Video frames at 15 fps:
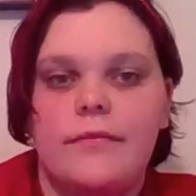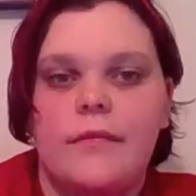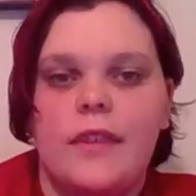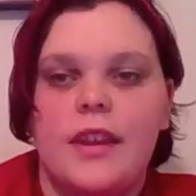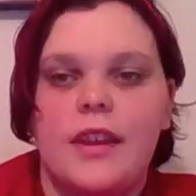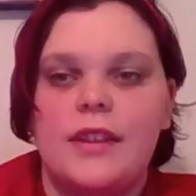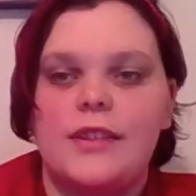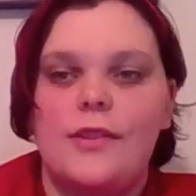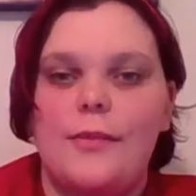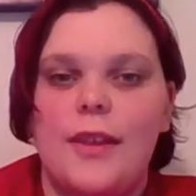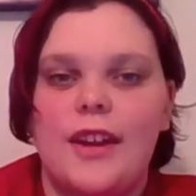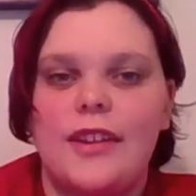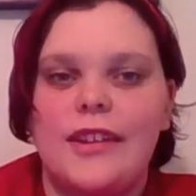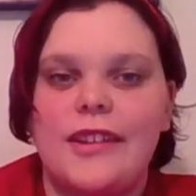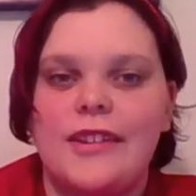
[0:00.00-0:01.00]
And so
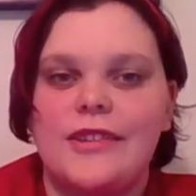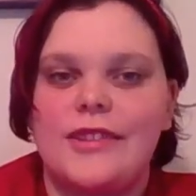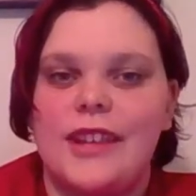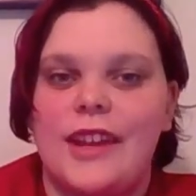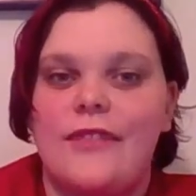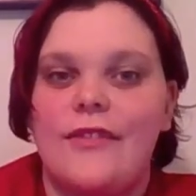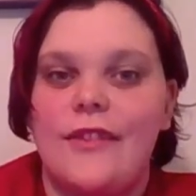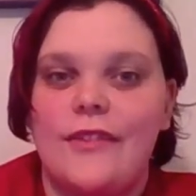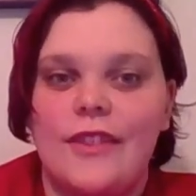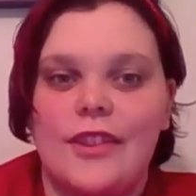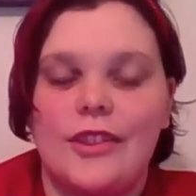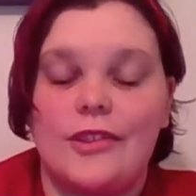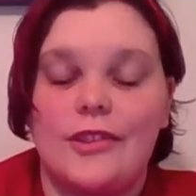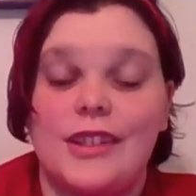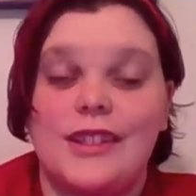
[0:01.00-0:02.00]
apparently there's like
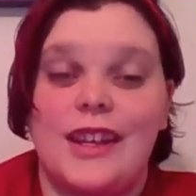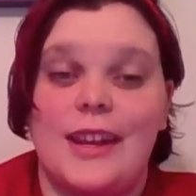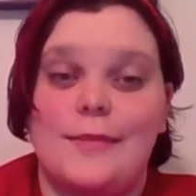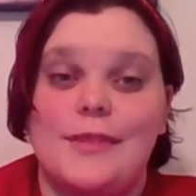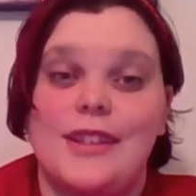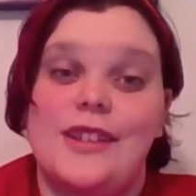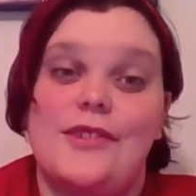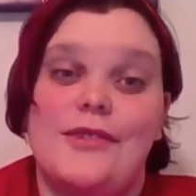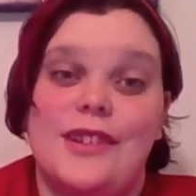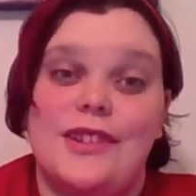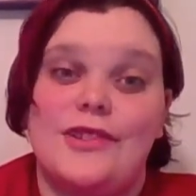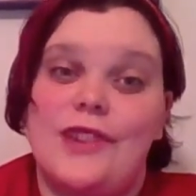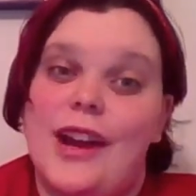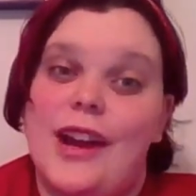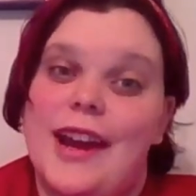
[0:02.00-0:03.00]
53 stamps and you can
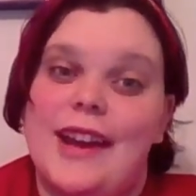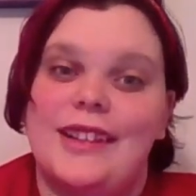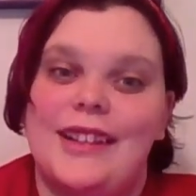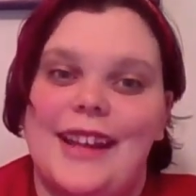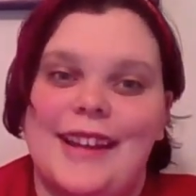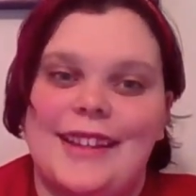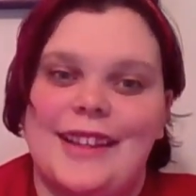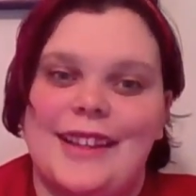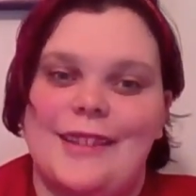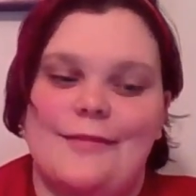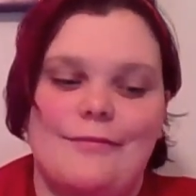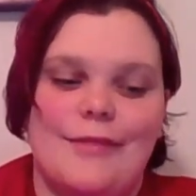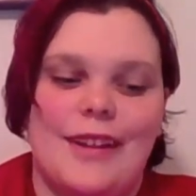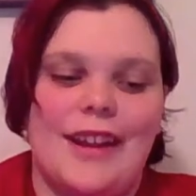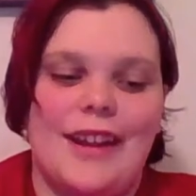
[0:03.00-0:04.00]
try and collect
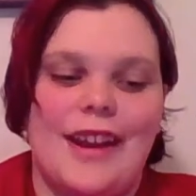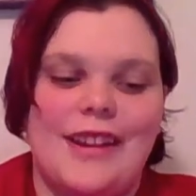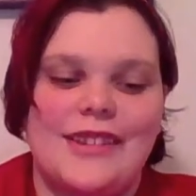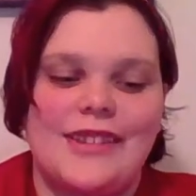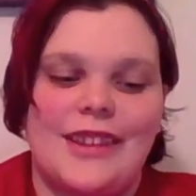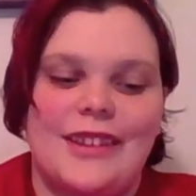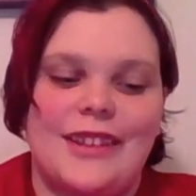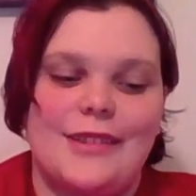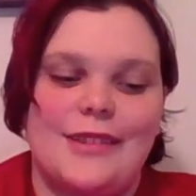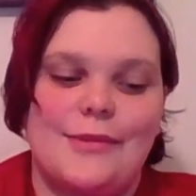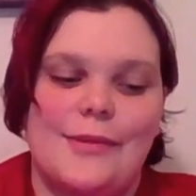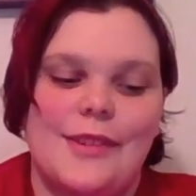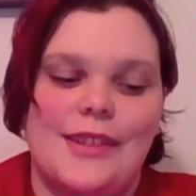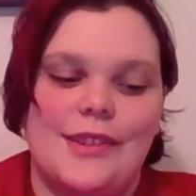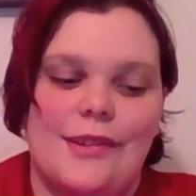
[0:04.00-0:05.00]
them, but I just thought this
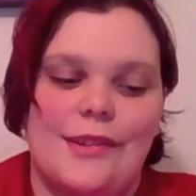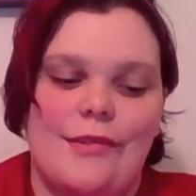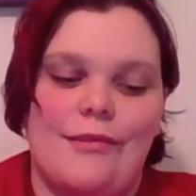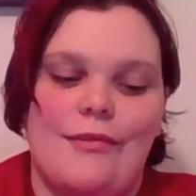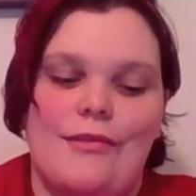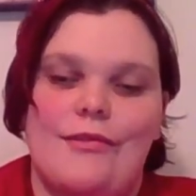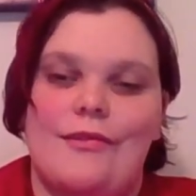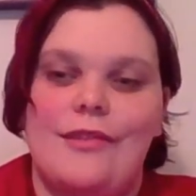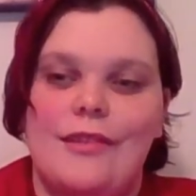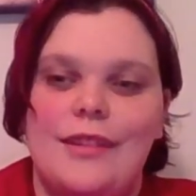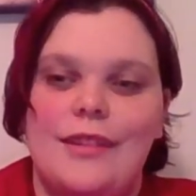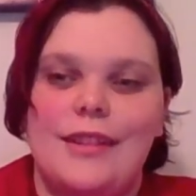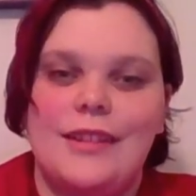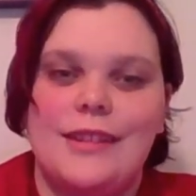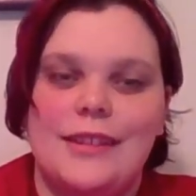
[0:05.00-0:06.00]
was so cool.
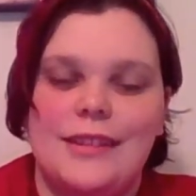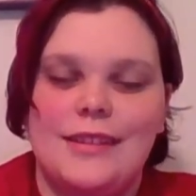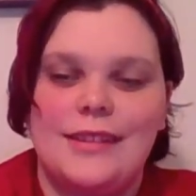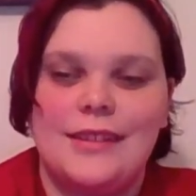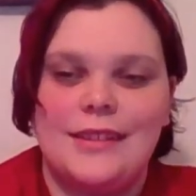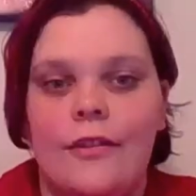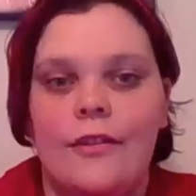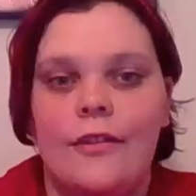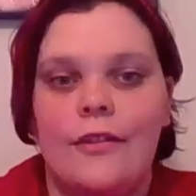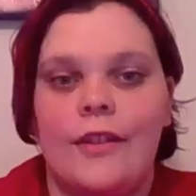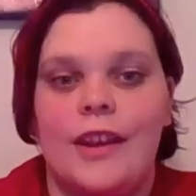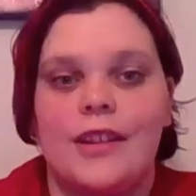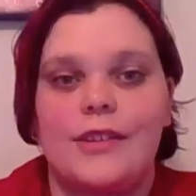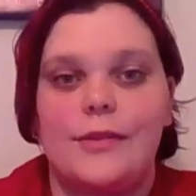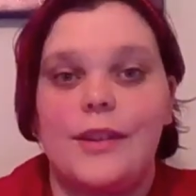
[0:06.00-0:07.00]

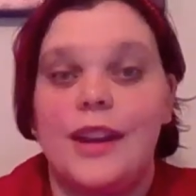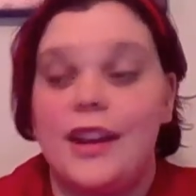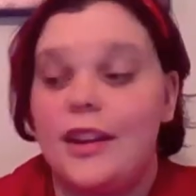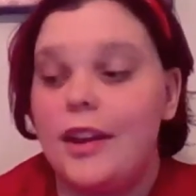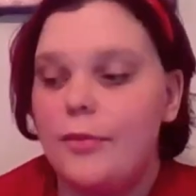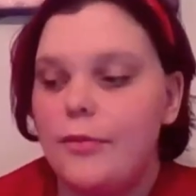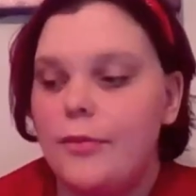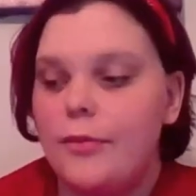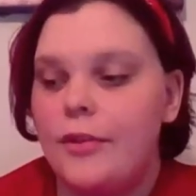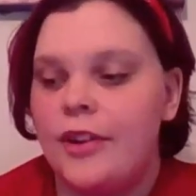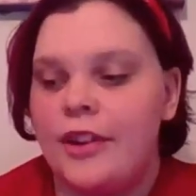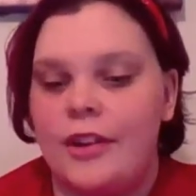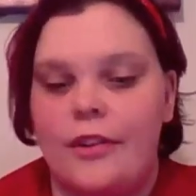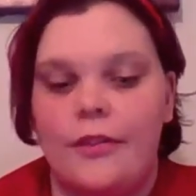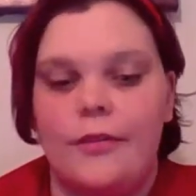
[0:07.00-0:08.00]
Alright, so we got a couple more to
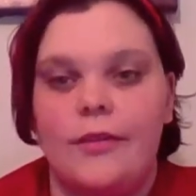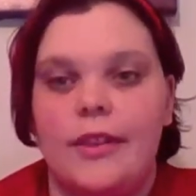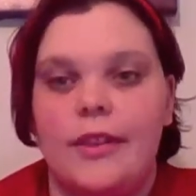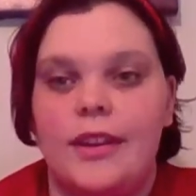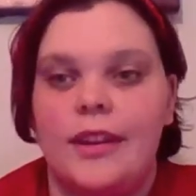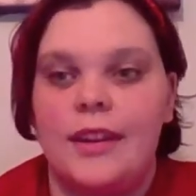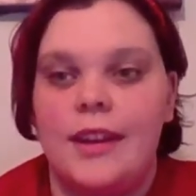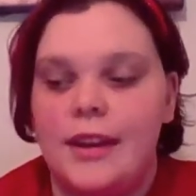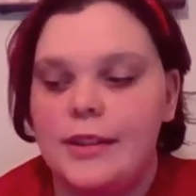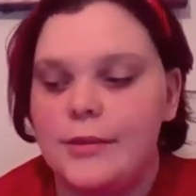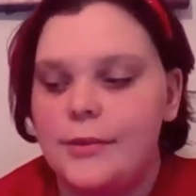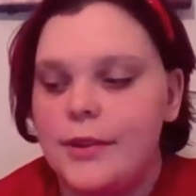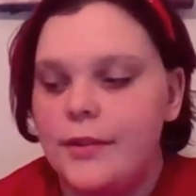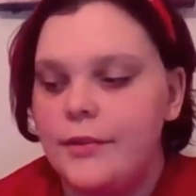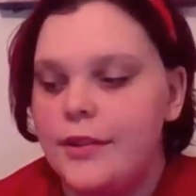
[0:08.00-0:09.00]
go. The next
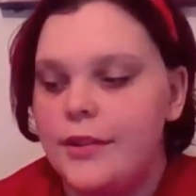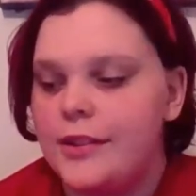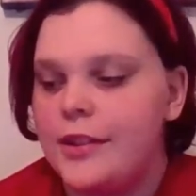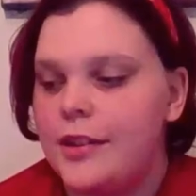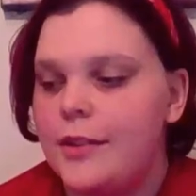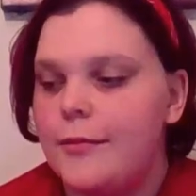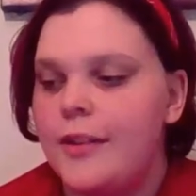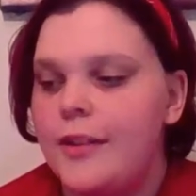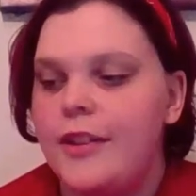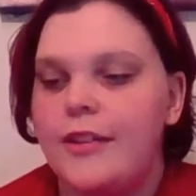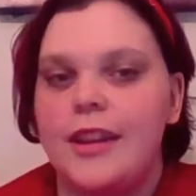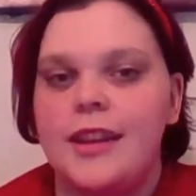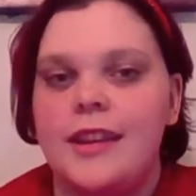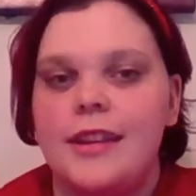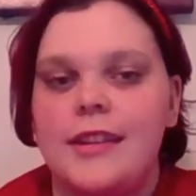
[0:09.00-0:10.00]
one I want to talk about
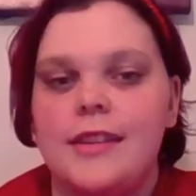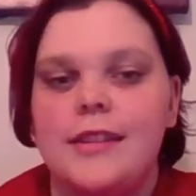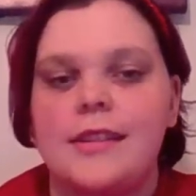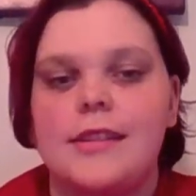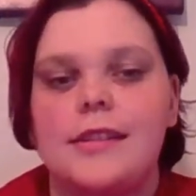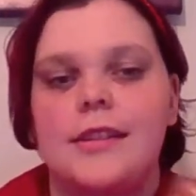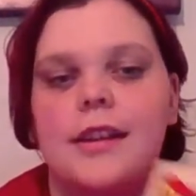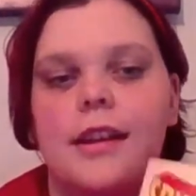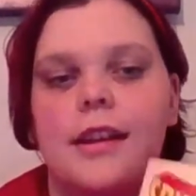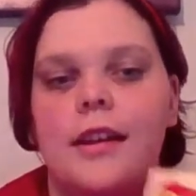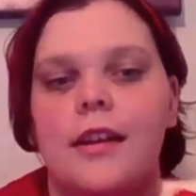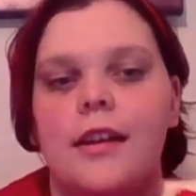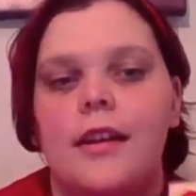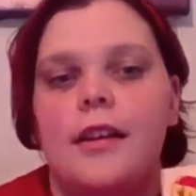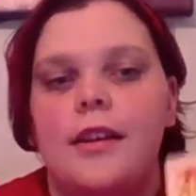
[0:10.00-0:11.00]
is
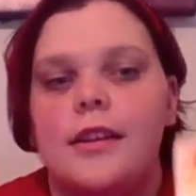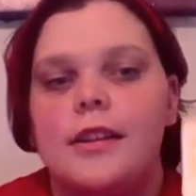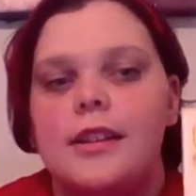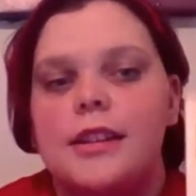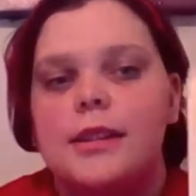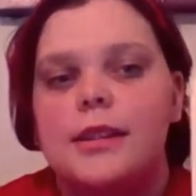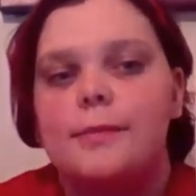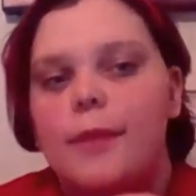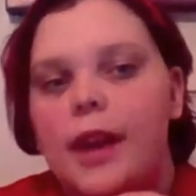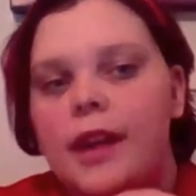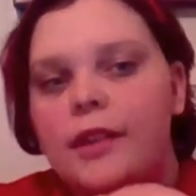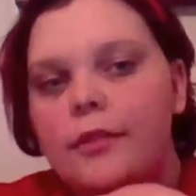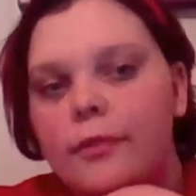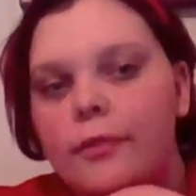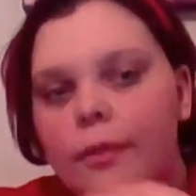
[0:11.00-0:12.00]

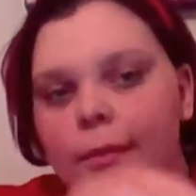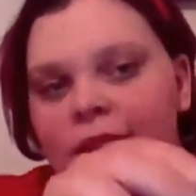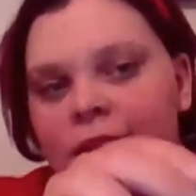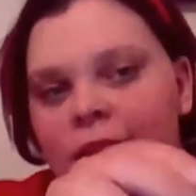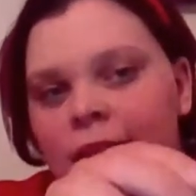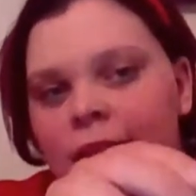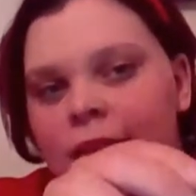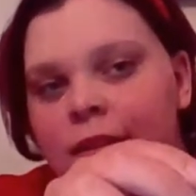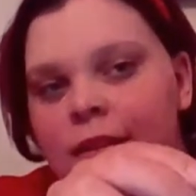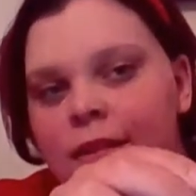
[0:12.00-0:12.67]
Spider-Woman.